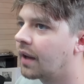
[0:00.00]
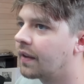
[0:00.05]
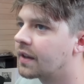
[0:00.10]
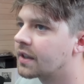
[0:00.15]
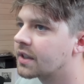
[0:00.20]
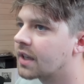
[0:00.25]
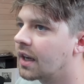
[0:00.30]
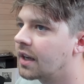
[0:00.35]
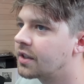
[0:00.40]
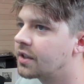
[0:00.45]
in this
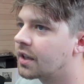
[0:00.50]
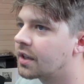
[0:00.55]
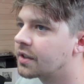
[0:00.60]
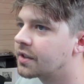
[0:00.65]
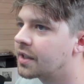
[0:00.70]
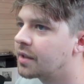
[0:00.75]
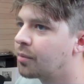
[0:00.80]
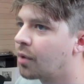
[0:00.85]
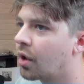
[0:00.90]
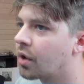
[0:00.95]
case, you can see
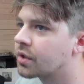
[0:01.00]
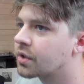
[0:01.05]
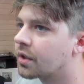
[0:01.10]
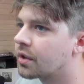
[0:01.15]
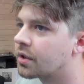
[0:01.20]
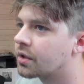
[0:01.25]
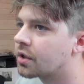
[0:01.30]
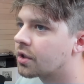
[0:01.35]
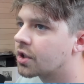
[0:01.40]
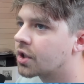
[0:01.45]
most of
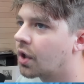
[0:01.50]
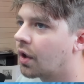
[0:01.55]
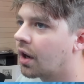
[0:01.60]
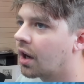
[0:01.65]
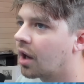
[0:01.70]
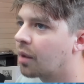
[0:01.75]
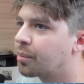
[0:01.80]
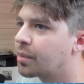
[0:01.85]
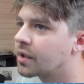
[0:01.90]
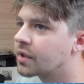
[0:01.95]
those are showing
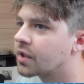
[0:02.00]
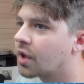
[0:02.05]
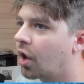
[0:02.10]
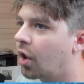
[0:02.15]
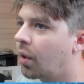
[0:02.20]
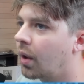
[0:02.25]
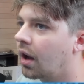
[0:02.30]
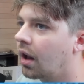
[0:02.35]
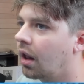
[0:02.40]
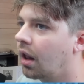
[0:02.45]
up as
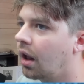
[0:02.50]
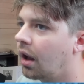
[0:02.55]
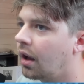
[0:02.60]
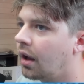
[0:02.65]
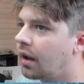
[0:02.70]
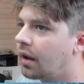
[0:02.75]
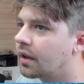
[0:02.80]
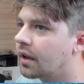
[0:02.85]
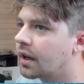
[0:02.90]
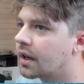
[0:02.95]
OL,
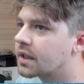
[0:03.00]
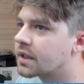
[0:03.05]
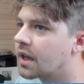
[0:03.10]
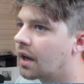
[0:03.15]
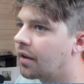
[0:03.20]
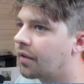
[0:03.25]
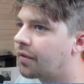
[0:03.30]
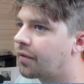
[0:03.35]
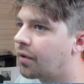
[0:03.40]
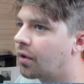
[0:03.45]

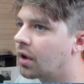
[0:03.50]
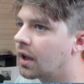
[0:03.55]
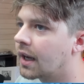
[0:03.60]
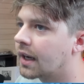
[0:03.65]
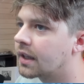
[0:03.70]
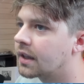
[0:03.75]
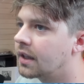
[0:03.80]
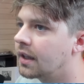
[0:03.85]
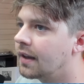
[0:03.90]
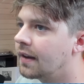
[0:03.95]
except for
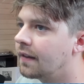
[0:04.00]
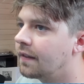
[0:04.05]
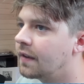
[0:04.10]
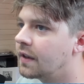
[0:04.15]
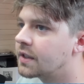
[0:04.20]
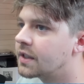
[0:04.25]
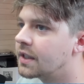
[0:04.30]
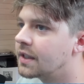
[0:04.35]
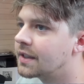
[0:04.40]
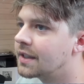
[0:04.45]
like the
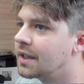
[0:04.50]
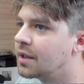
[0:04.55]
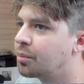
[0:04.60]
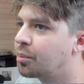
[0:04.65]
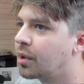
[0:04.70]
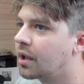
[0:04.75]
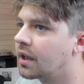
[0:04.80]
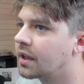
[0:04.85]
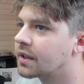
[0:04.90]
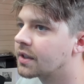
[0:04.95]
VCC
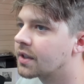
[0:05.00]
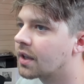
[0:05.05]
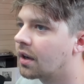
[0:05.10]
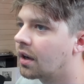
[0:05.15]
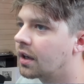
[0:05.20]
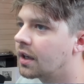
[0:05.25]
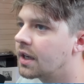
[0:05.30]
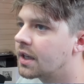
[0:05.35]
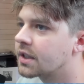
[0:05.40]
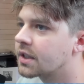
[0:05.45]
pins
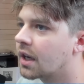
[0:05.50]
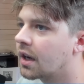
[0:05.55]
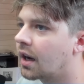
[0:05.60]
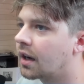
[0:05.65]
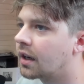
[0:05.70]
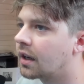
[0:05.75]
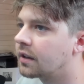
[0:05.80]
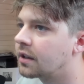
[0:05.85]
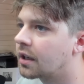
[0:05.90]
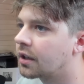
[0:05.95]
on each side
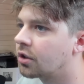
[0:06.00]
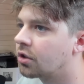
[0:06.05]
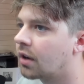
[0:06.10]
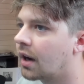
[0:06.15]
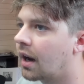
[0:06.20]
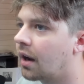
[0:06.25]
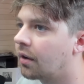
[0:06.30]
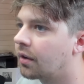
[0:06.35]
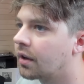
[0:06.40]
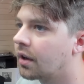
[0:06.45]
and then
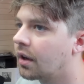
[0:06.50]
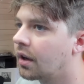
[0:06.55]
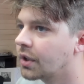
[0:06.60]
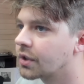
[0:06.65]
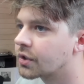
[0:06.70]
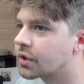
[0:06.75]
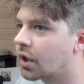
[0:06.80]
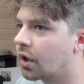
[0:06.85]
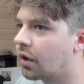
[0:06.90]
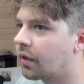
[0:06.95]
ground.
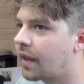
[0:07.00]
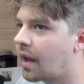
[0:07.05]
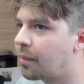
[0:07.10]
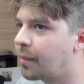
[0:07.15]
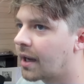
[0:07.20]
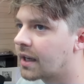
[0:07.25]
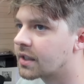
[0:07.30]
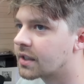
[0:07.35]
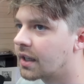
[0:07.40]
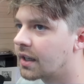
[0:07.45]
So that
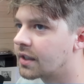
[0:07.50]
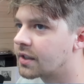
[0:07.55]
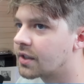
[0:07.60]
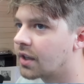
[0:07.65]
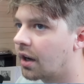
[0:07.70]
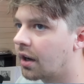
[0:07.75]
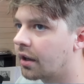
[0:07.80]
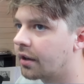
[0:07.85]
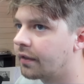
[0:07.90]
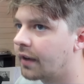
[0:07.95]
makes sense
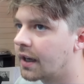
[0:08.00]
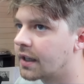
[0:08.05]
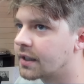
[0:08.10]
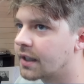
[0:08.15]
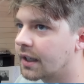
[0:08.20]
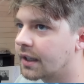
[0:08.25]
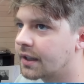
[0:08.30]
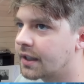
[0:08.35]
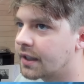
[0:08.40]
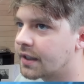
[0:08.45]
on a device
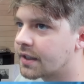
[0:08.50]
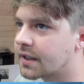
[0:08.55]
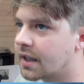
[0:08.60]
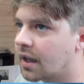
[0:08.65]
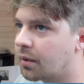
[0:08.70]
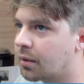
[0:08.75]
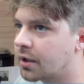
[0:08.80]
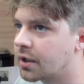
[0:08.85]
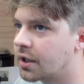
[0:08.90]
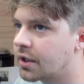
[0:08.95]
like this
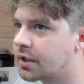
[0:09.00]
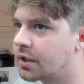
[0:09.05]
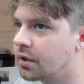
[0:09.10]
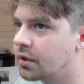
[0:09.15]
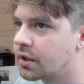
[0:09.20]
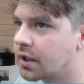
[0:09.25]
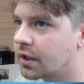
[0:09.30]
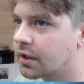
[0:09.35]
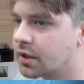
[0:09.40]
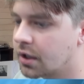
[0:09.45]
that we're just
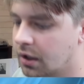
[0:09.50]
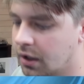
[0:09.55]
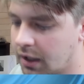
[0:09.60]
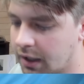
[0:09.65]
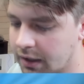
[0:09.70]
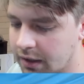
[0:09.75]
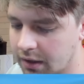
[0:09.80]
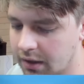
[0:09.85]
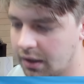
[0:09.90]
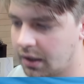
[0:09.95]
using to
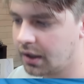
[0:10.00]
like